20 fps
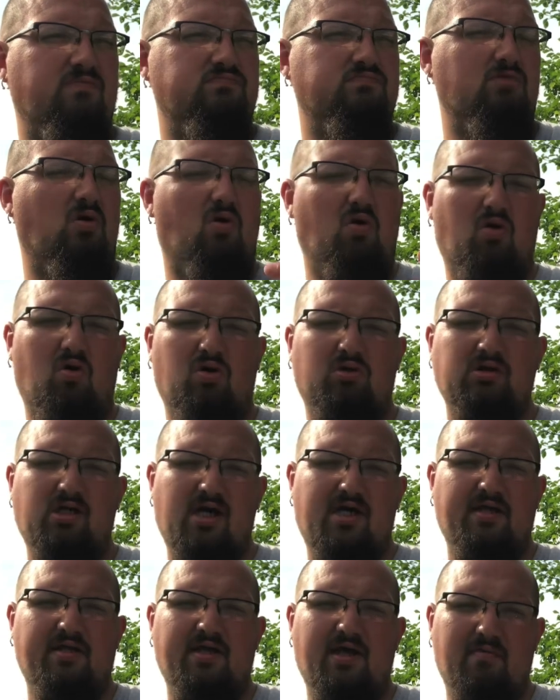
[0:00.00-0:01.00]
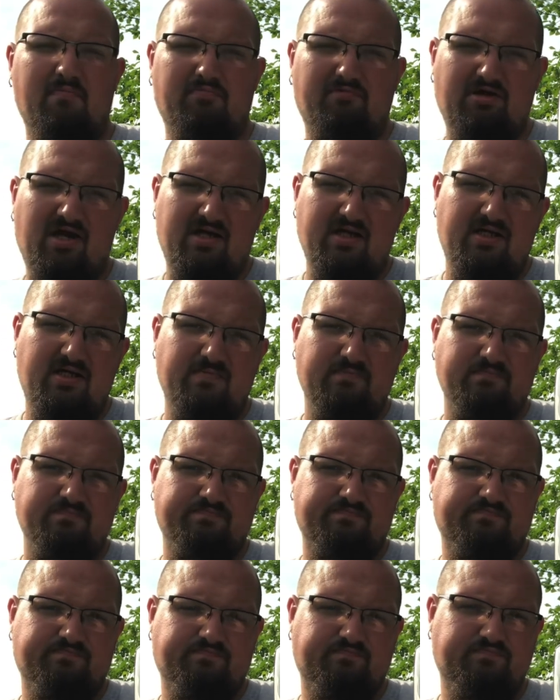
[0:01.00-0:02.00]
a whole lot of that bready,
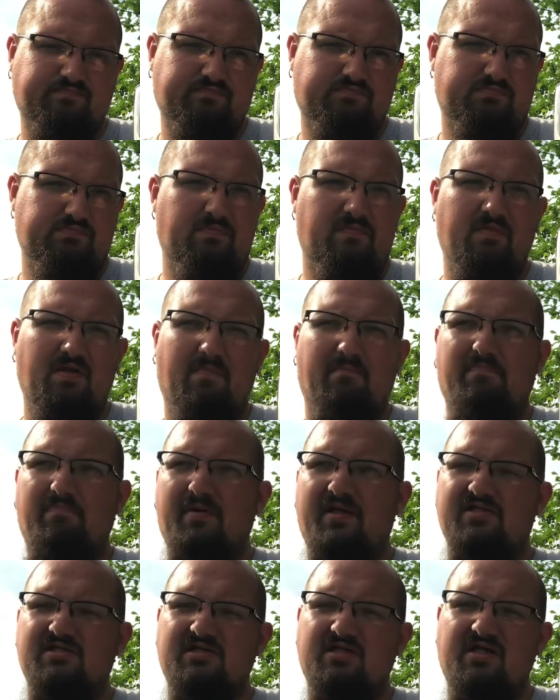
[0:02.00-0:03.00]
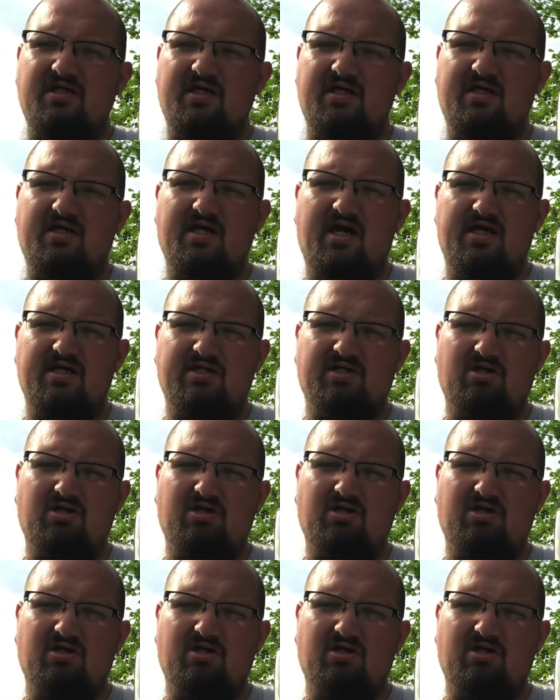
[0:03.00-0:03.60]
biscuity kind of